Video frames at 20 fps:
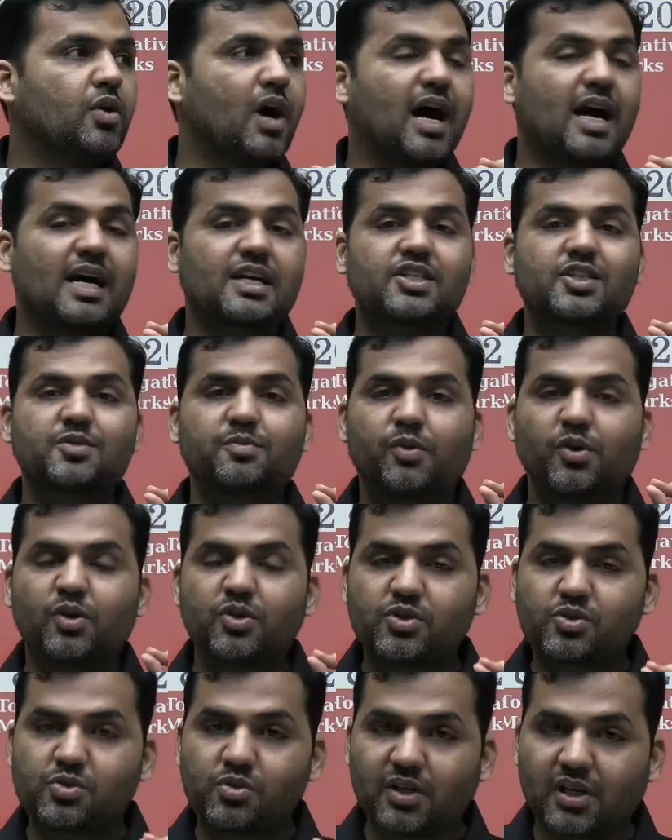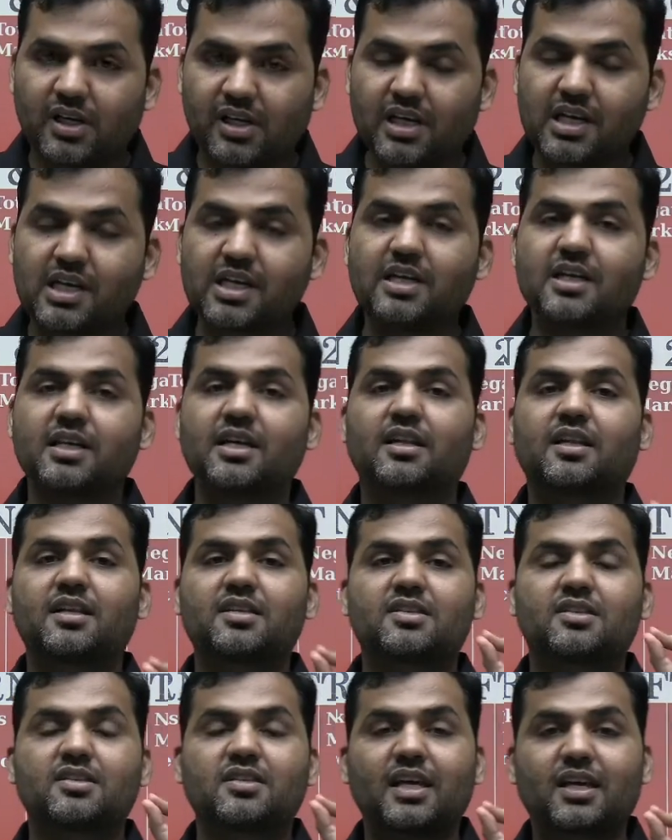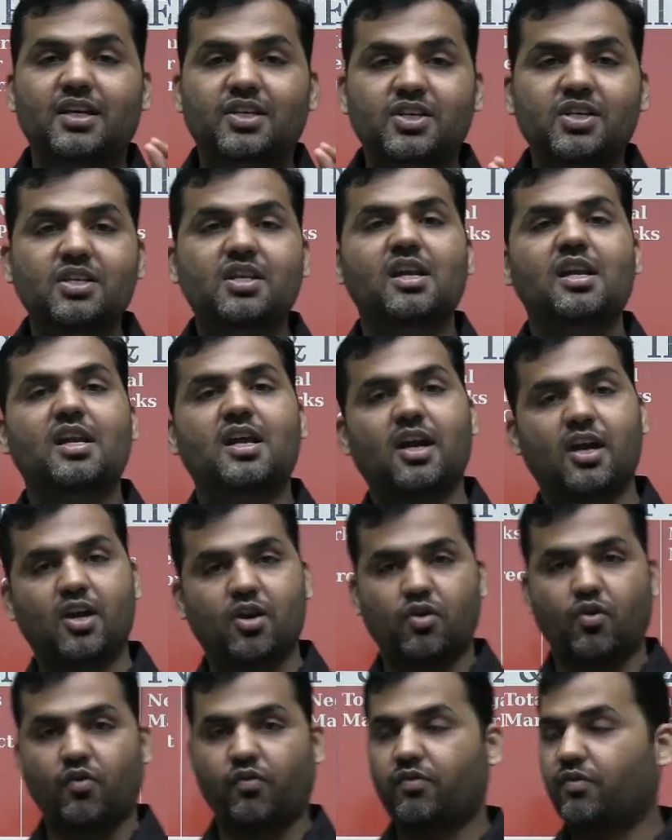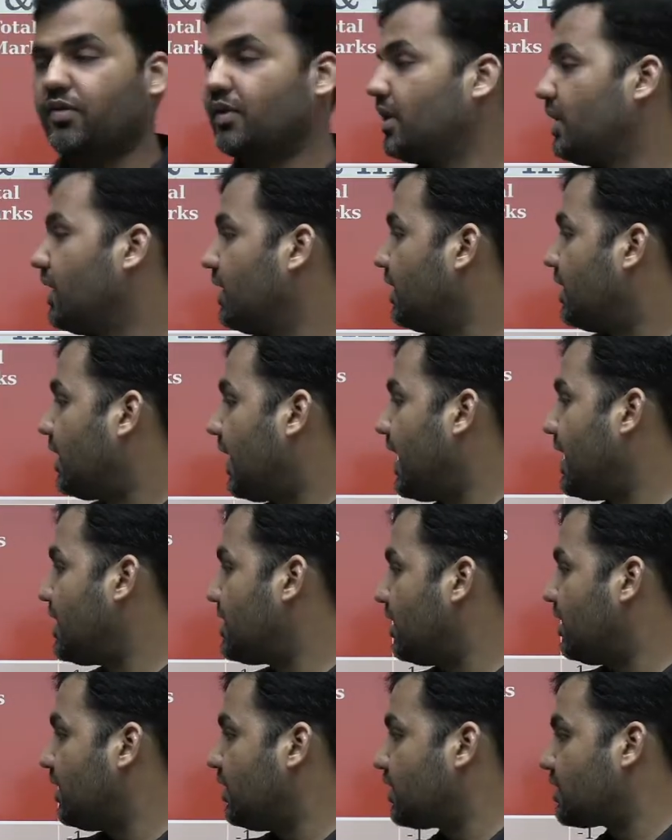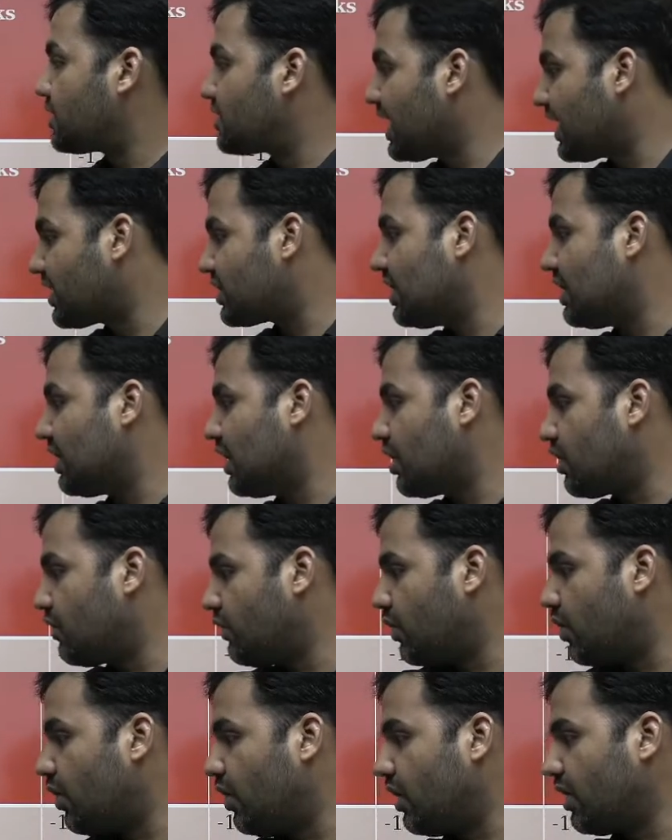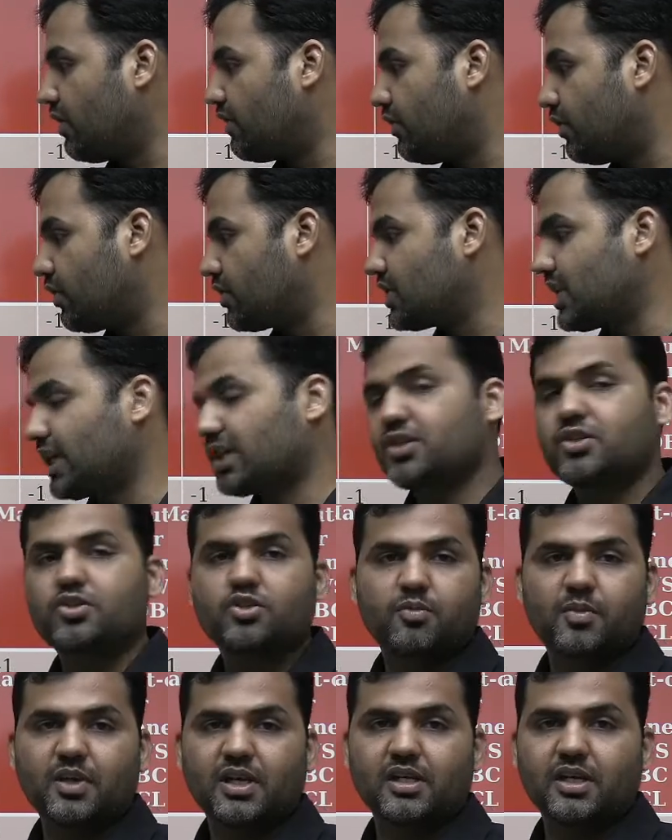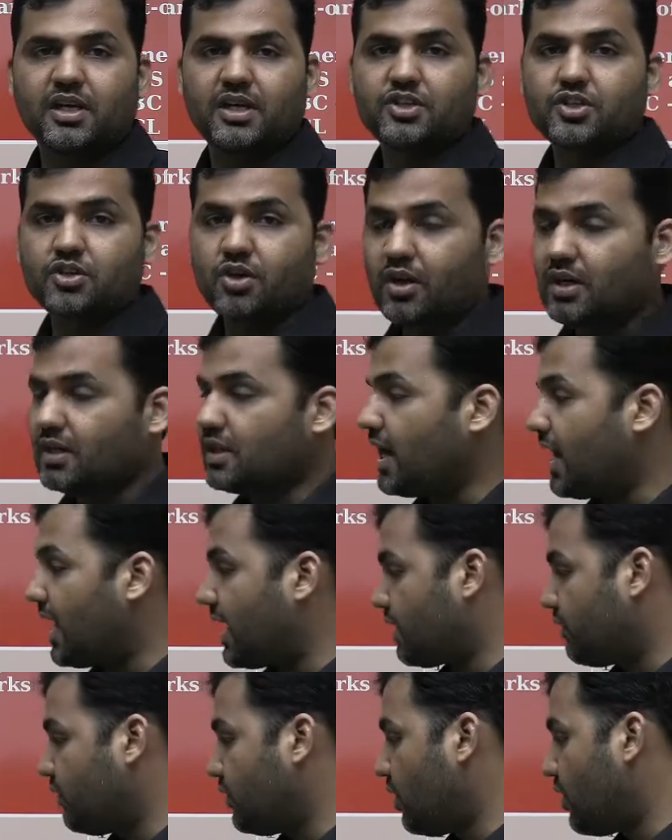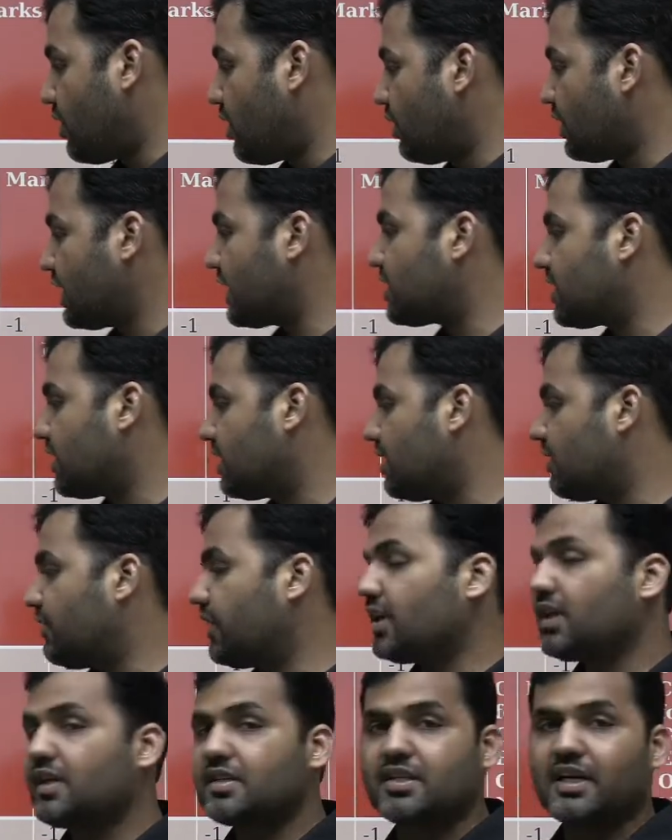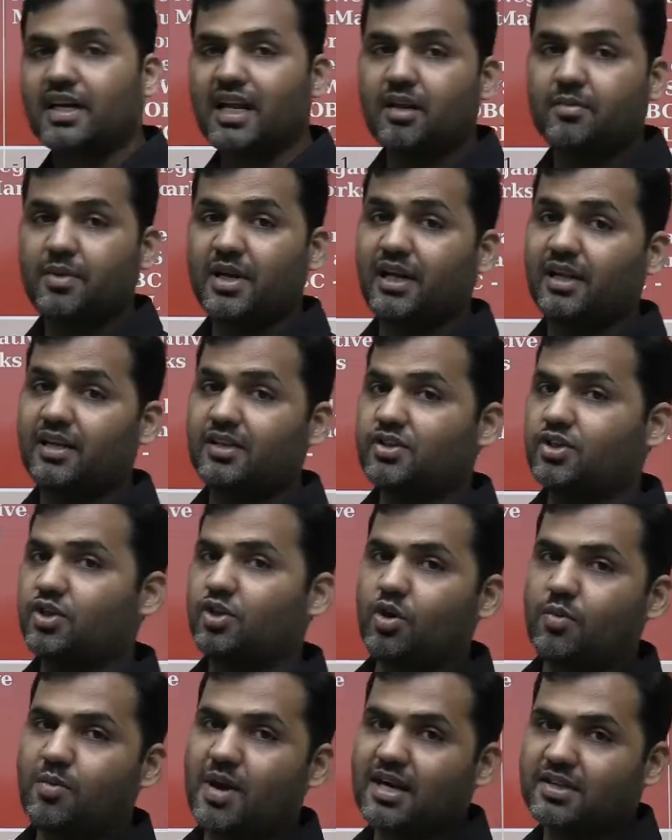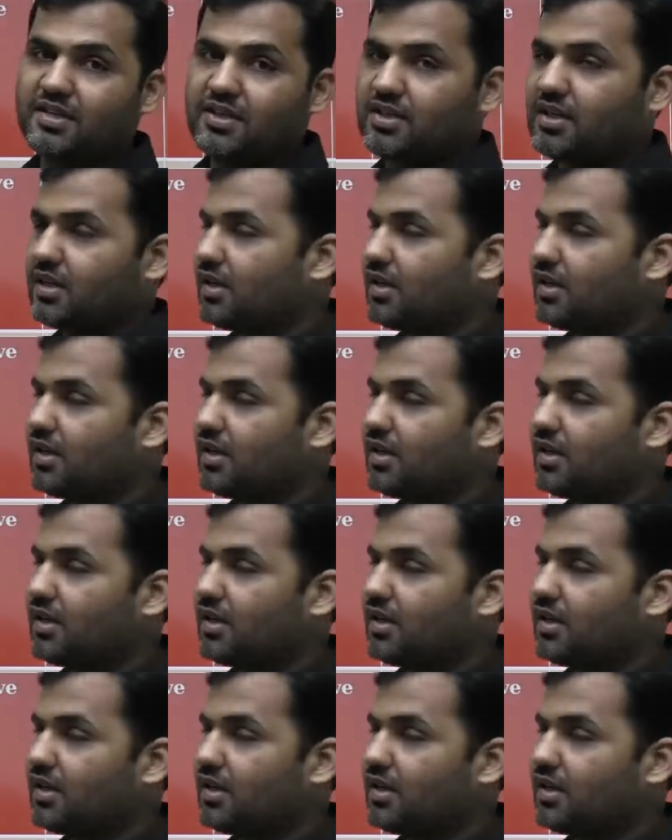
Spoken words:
are supposed to clear the sectional cutoff, right? Your sectional cutoff, all 4 sections should be clear. It's not that if you don't know the general awareness that I'll be getting 0 marks in